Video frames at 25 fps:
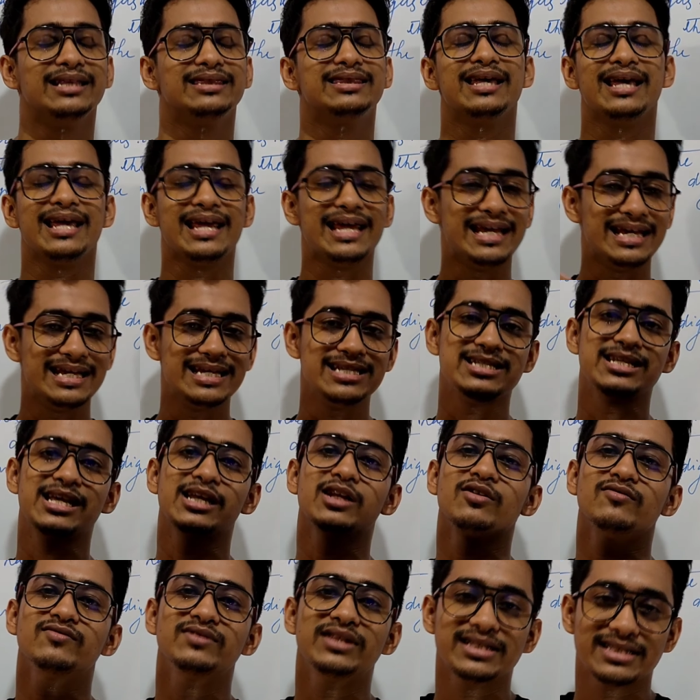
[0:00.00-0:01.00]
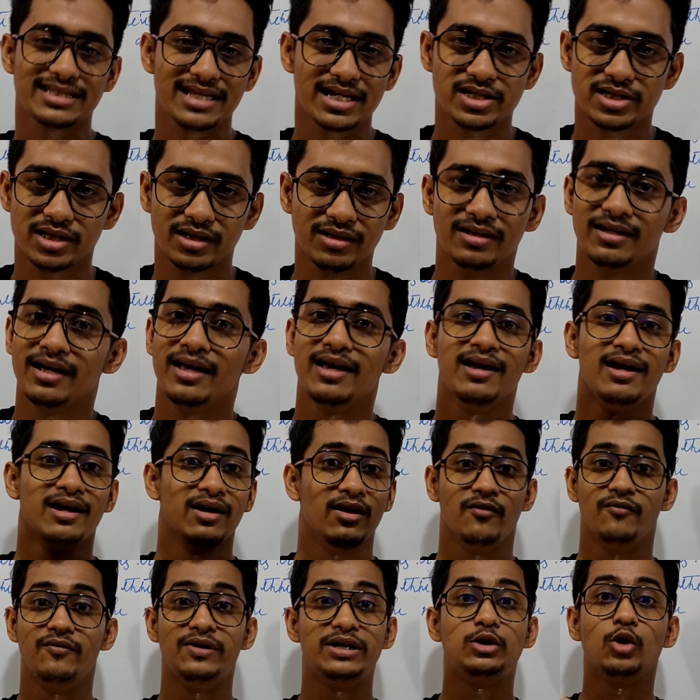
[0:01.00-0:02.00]
the initial of the session
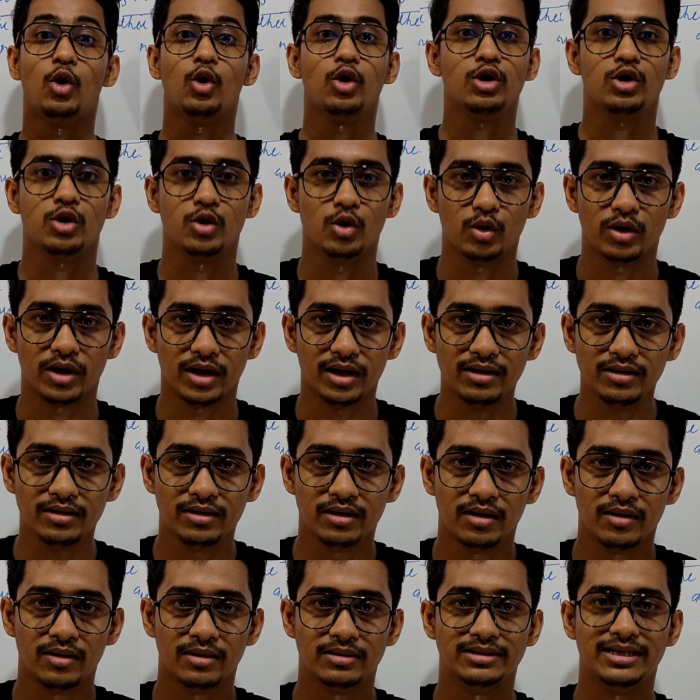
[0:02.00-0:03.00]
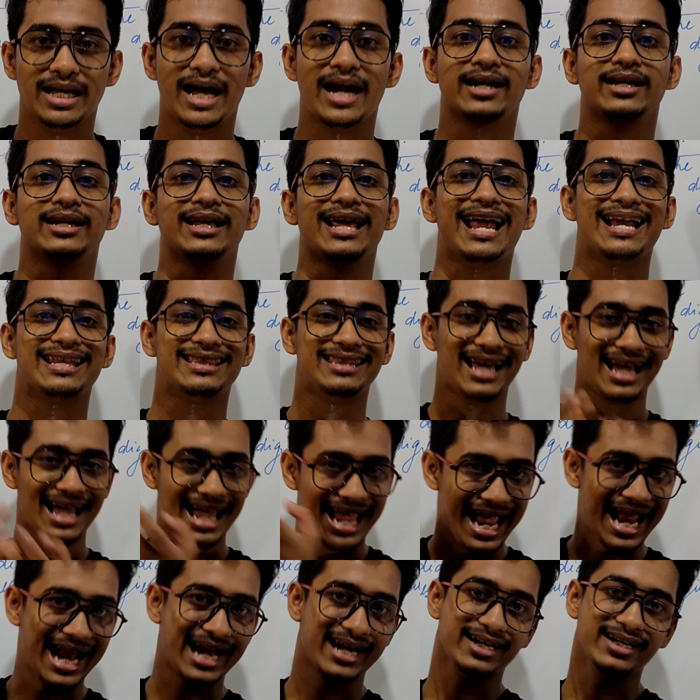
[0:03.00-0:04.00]
we don't know that at
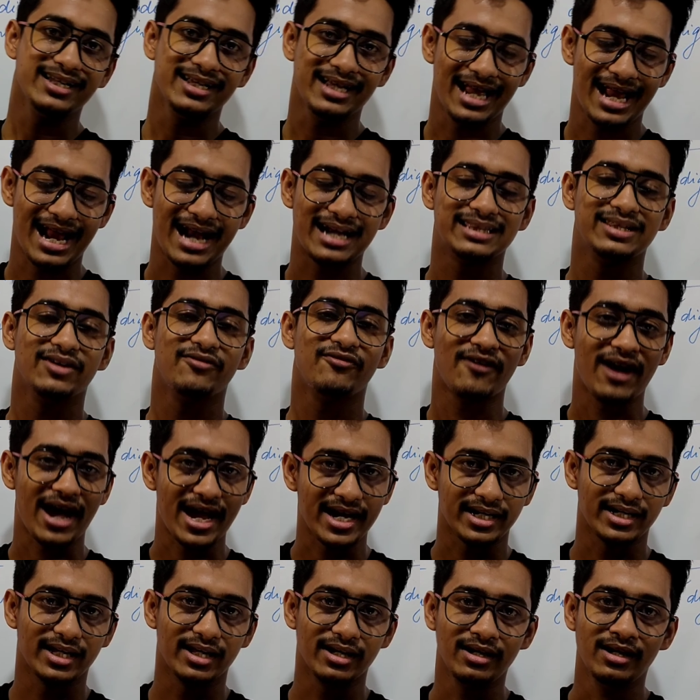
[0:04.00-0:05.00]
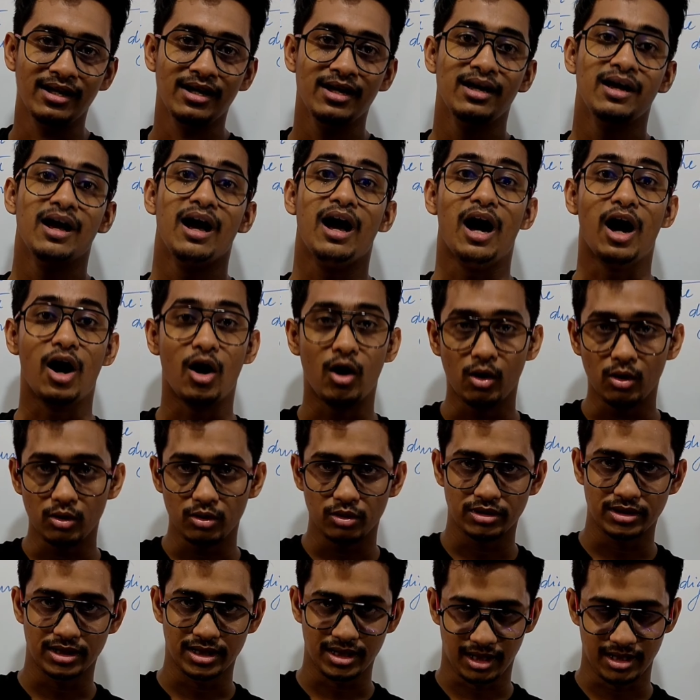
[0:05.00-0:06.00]
the end, at the final,
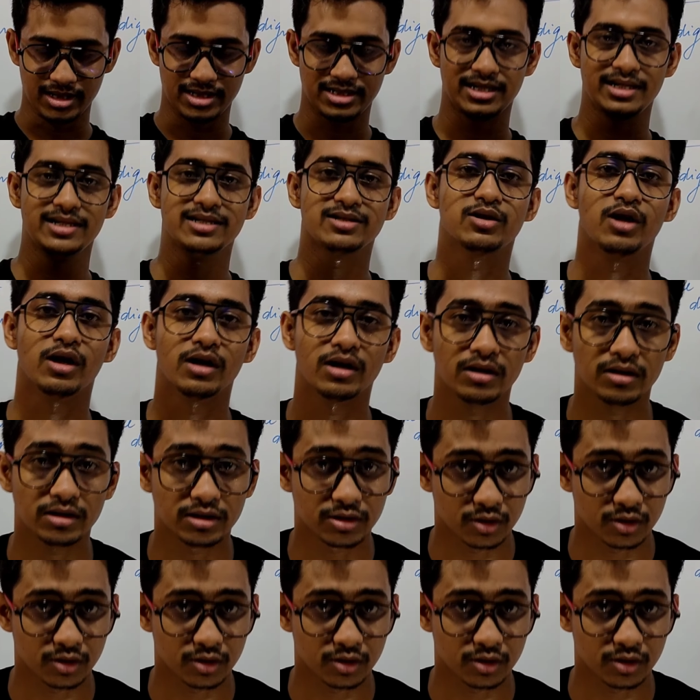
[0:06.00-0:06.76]
how she is gonna